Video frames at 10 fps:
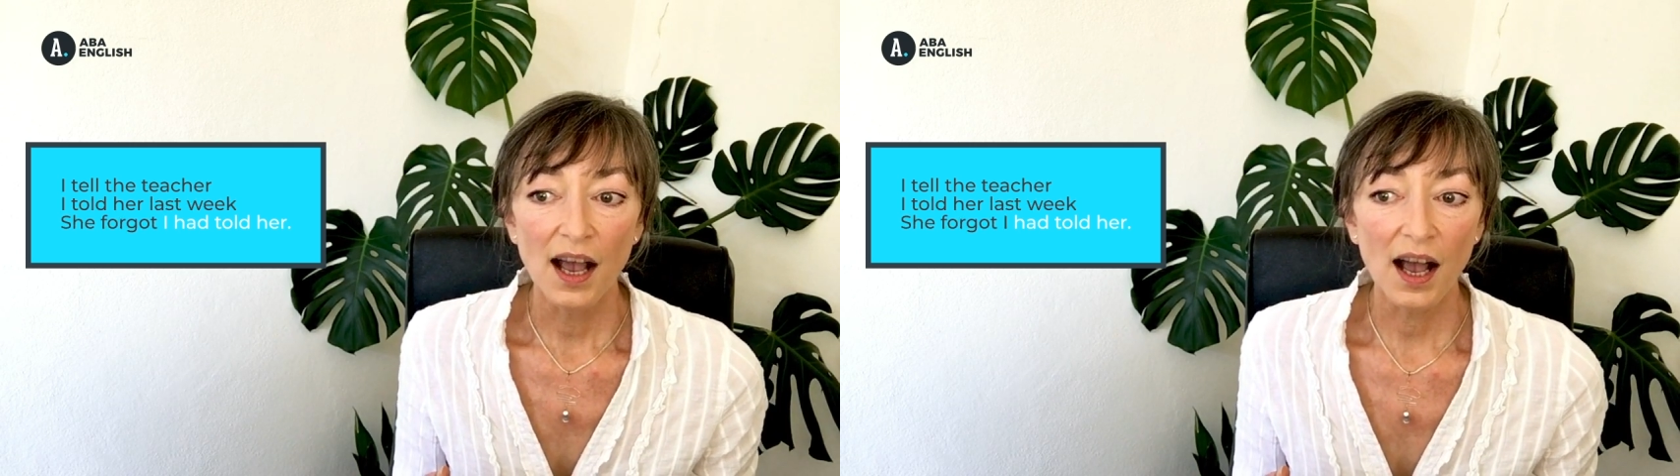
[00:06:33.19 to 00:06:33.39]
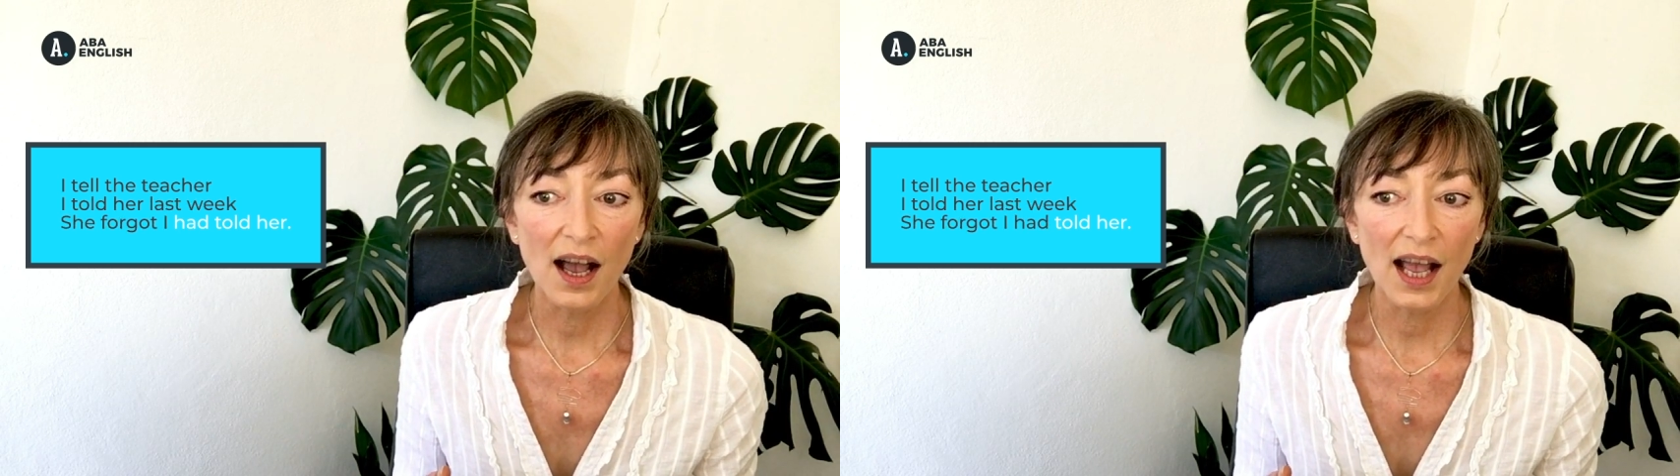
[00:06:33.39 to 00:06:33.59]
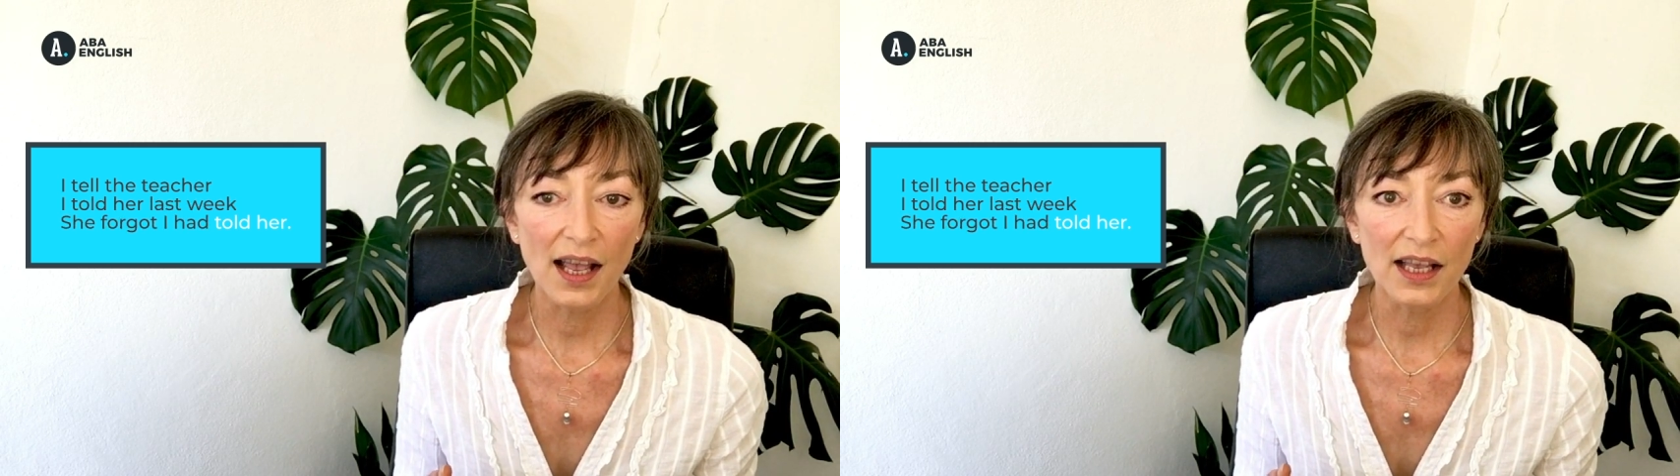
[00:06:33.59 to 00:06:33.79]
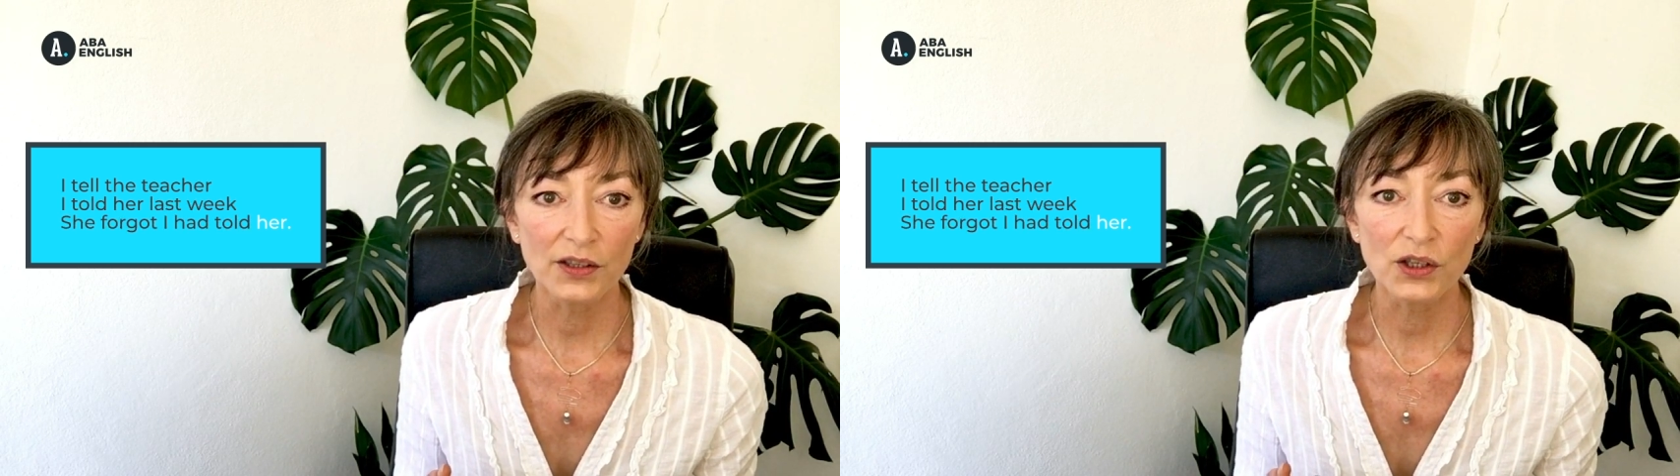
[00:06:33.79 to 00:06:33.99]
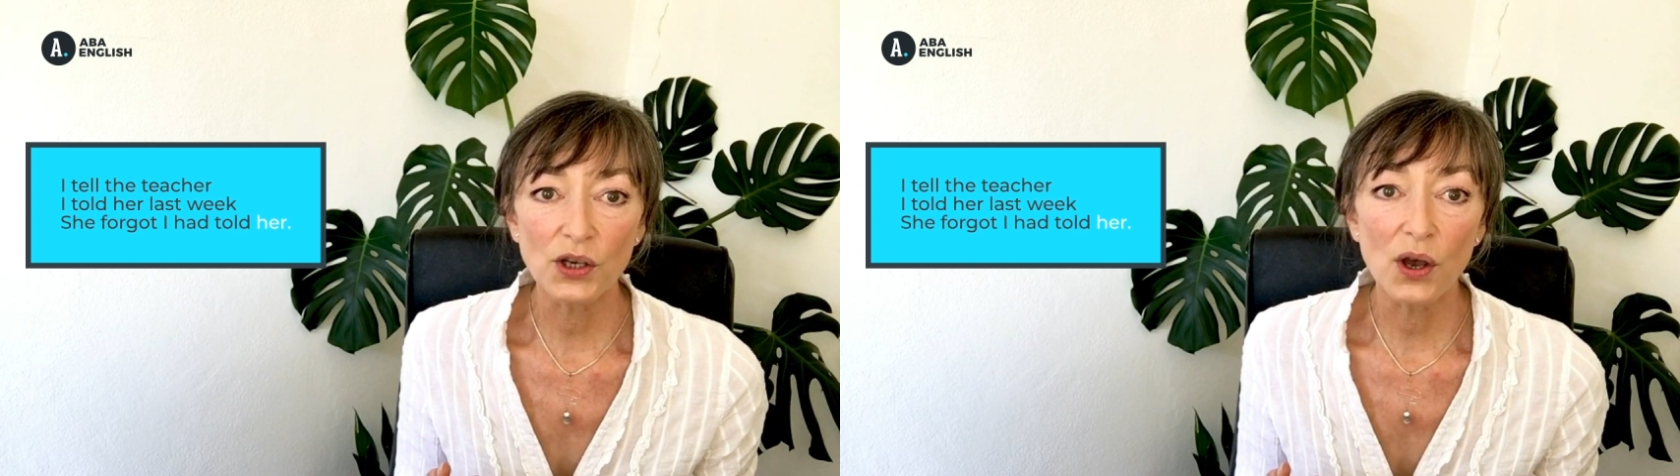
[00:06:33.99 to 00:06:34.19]
I
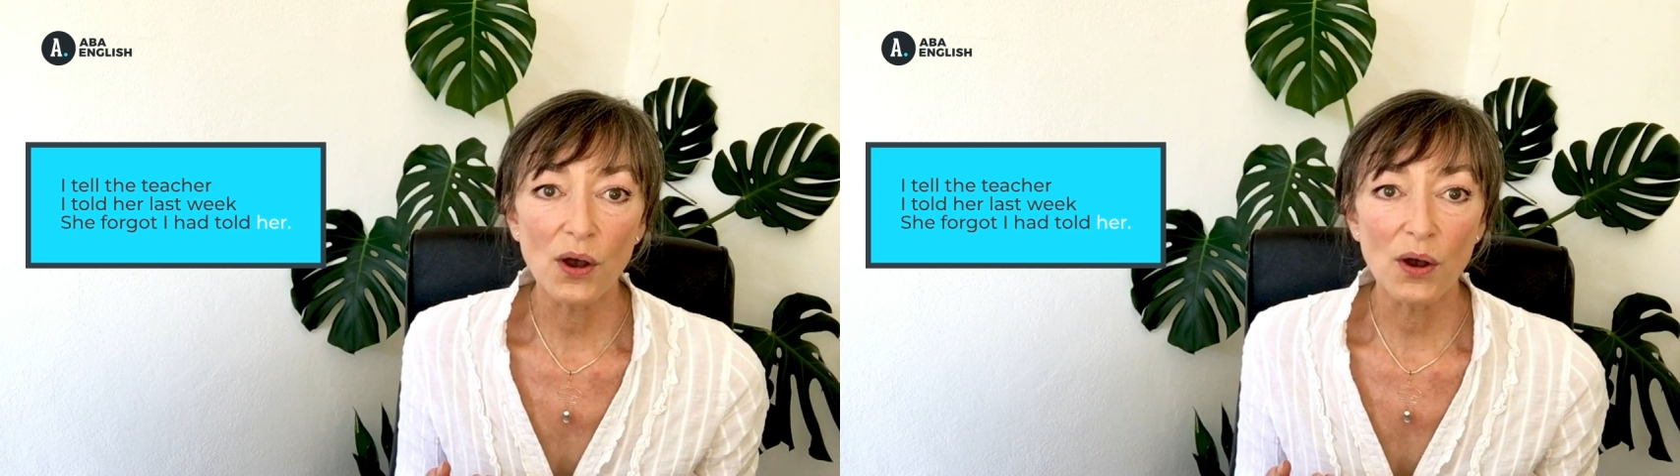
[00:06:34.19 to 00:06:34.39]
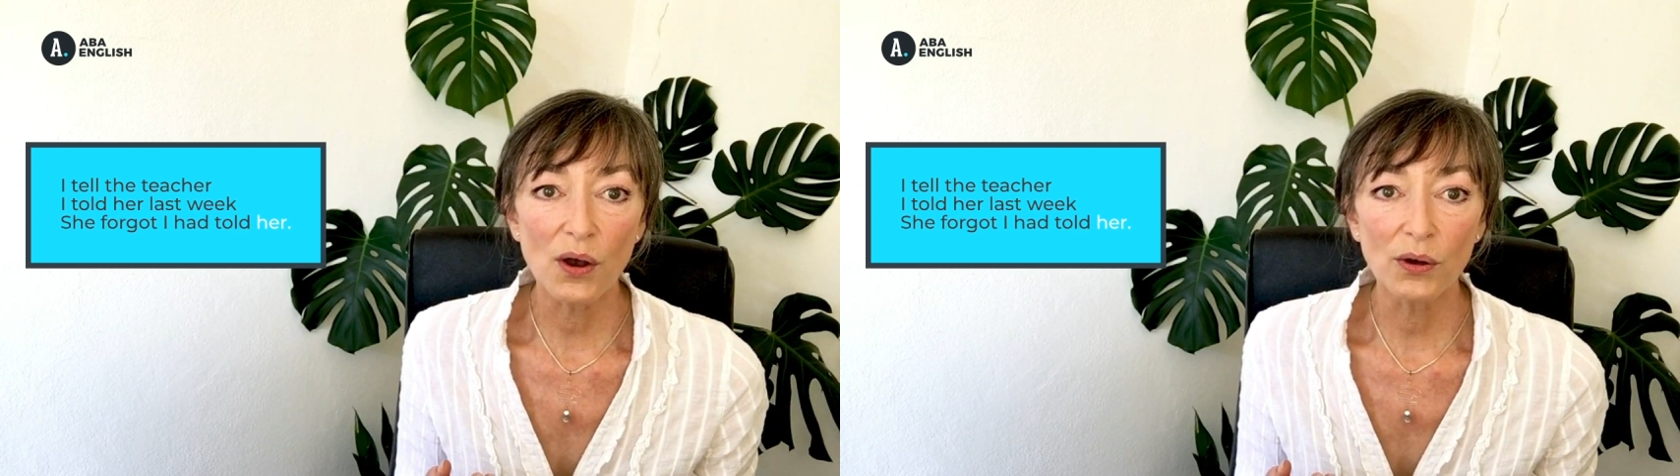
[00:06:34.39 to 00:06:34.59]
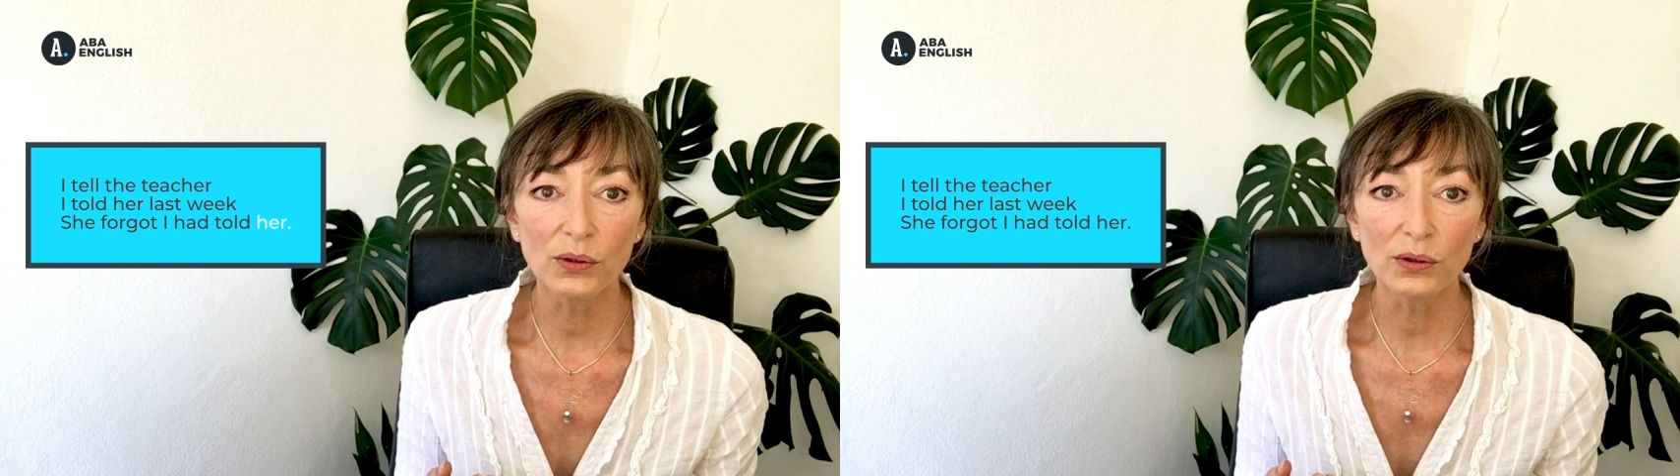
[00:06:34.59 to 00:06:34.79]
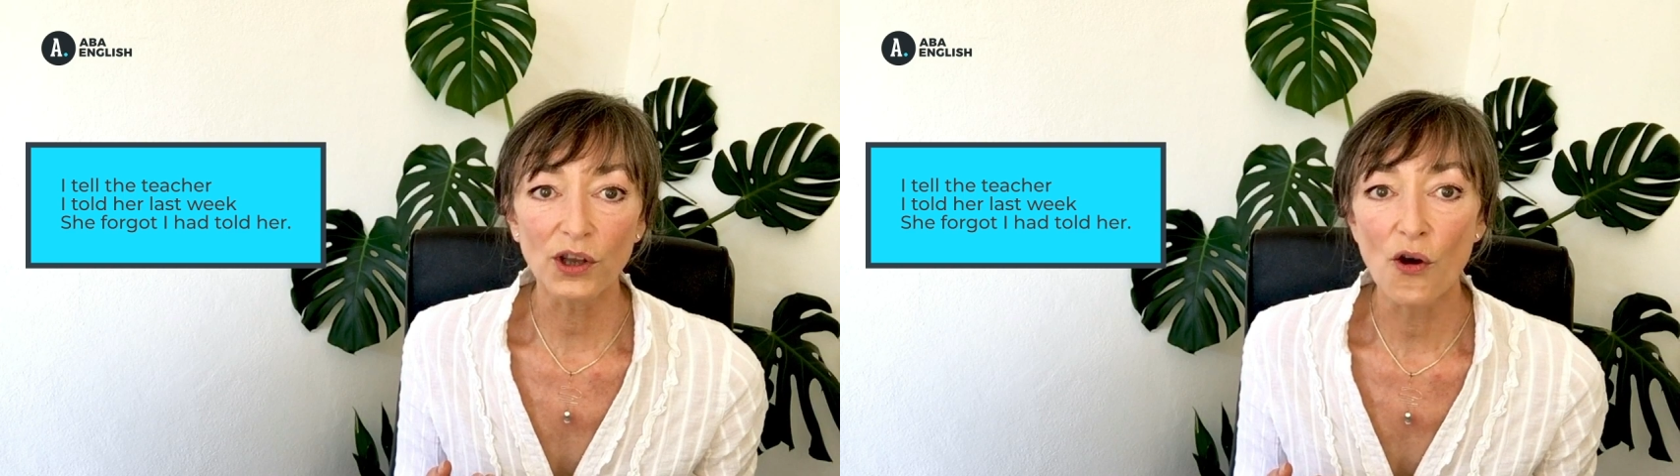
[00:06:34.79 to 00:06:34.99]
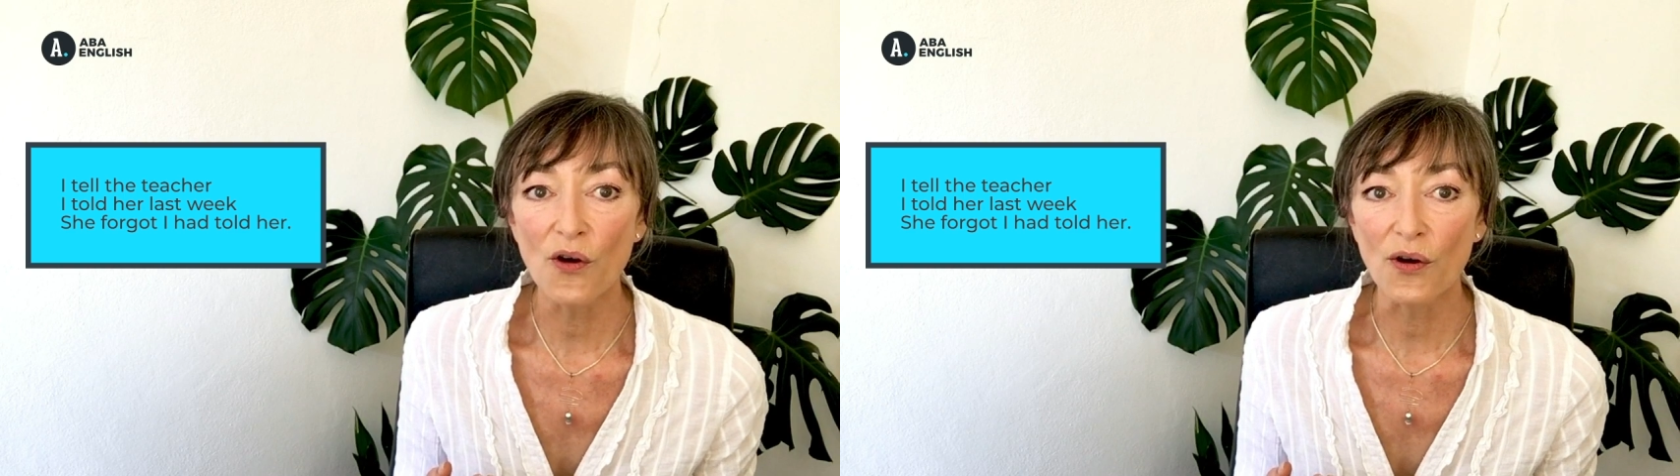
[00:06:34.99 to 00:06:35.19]
had told
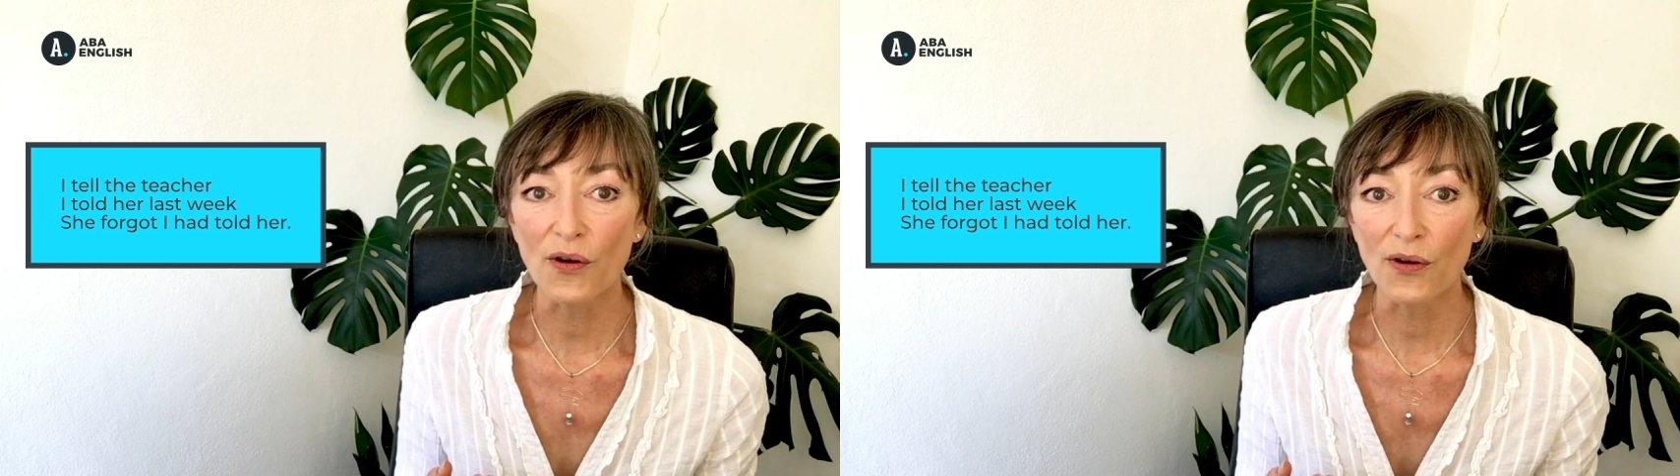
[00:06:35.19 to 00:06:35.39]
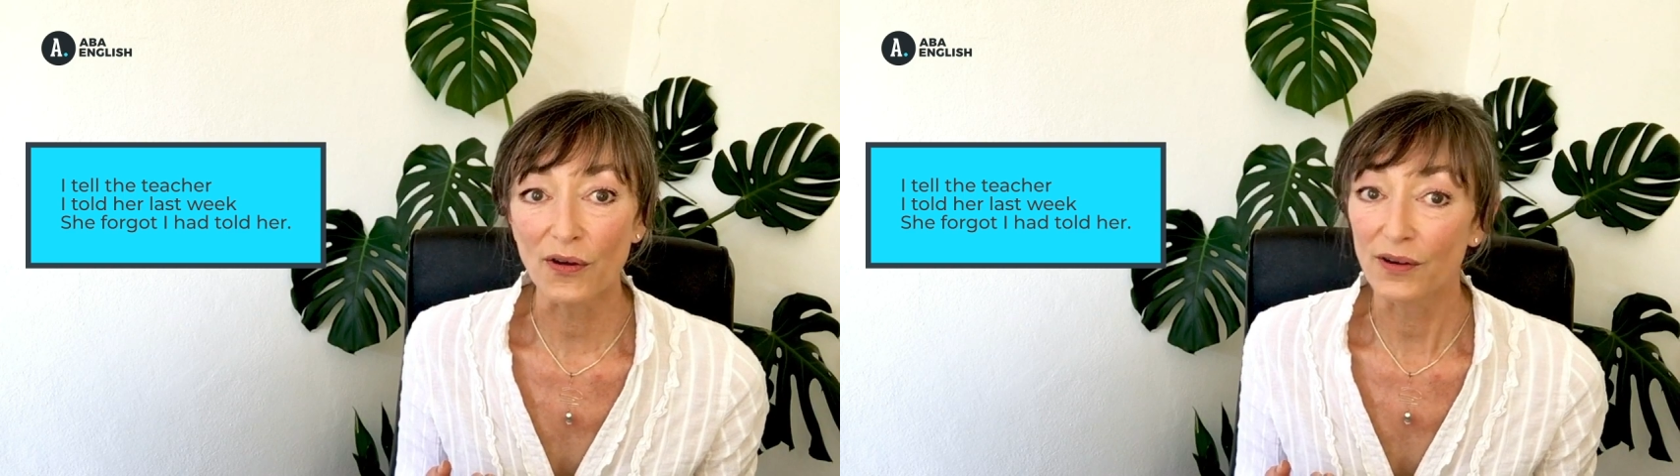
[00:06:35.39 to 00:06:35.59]
her.